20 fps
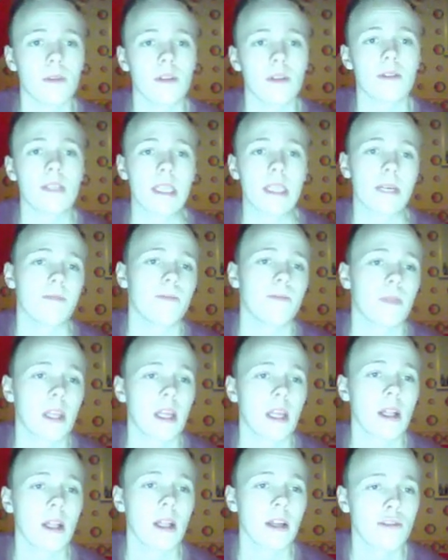But yeah,
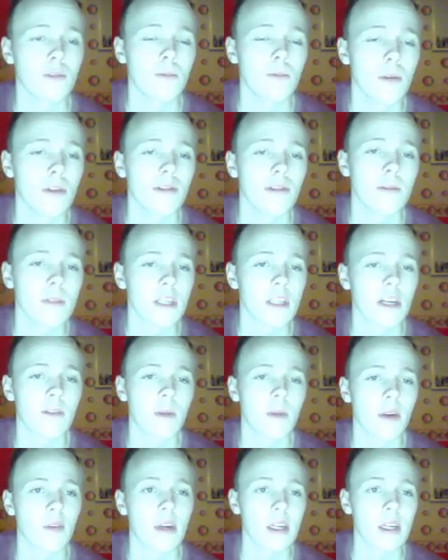he'll have to prove
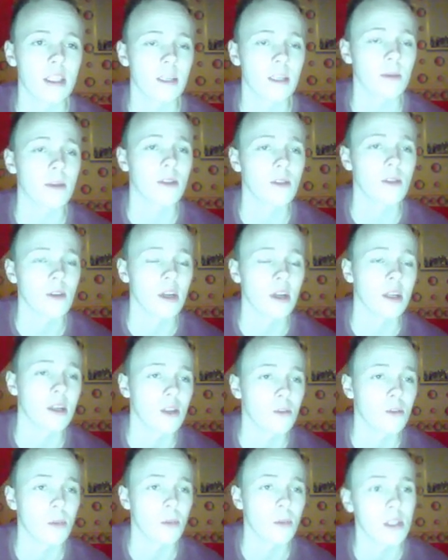himself by running substitute
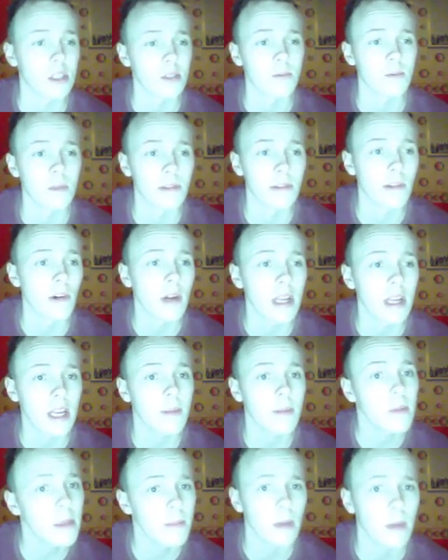on those ones before he
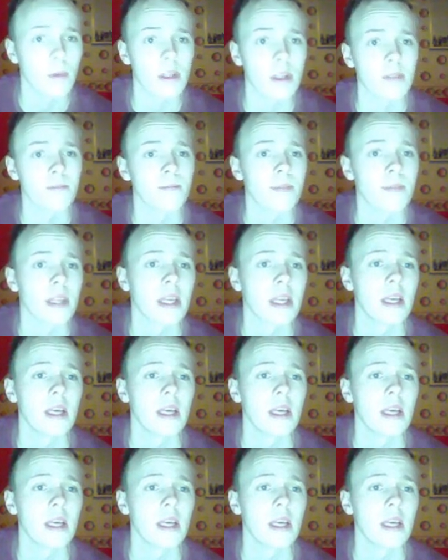can beat me with them.